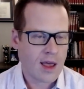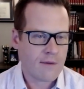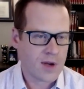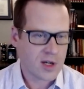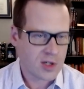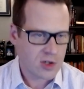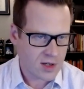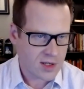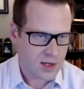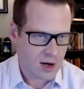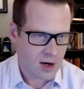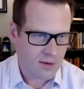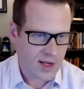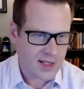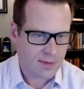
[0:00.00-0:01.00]
Fisheries
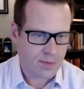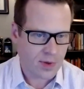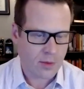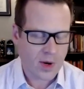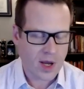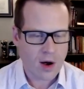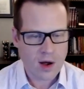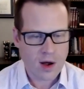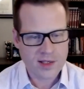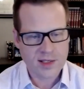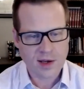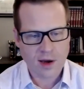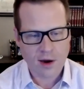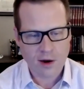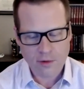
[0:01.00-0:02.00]
Service, but we
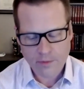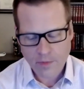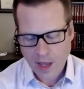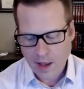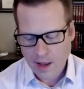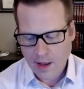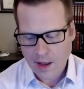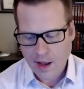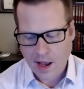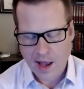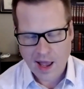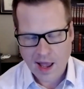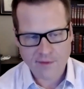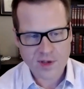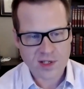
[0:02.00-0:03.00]
also
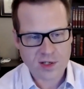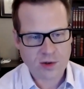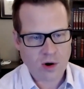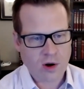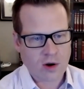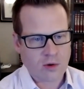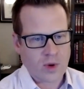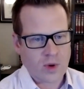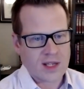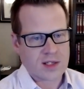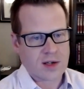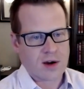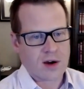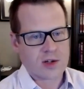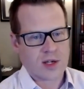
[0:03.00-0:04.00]
have a strong
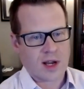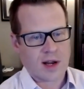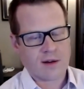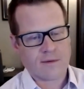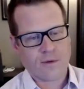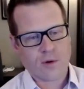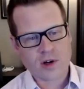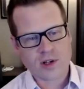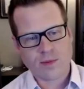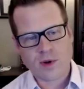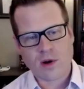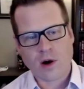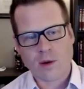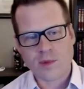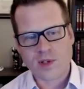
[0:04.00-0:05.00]
research and
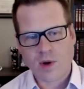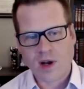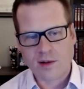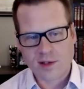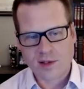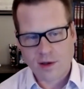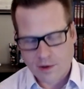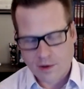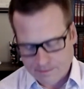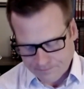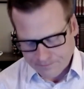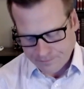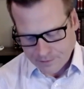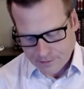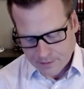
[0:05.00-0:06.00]
enforcement arm as well too.
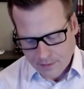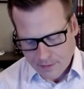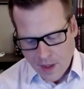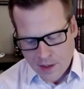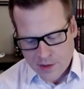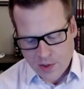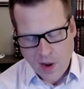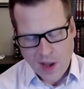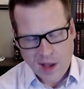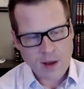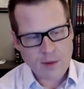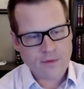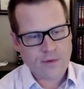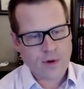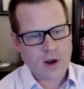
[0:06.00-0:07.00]
So I
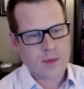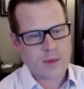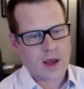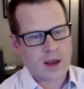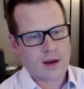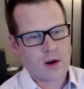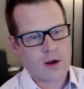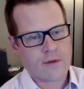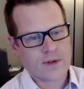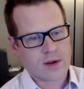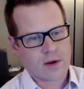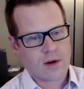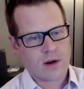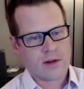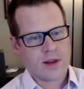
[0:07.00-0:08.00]
come from an office
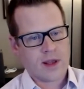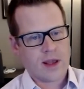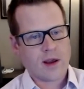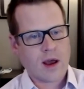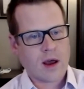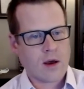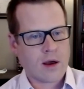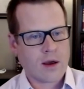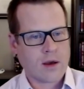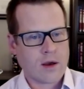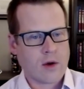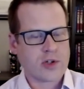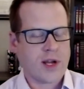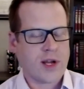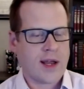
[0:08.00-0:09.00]
called the
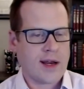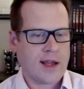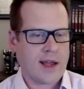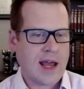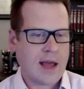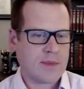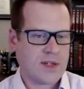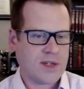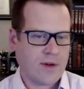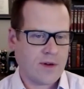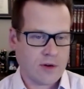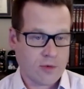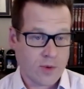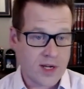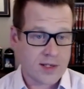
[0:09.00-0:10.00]
Oceanic and
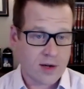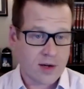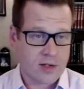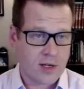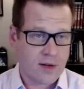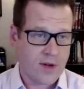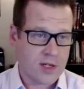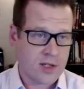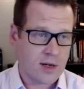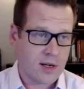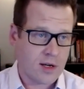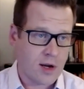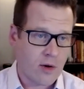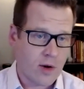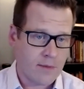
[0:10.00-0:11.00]
Atmospheric Research Division at
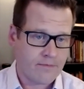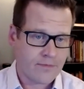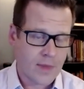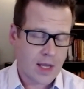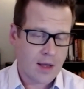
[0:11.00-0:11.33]
NOAA,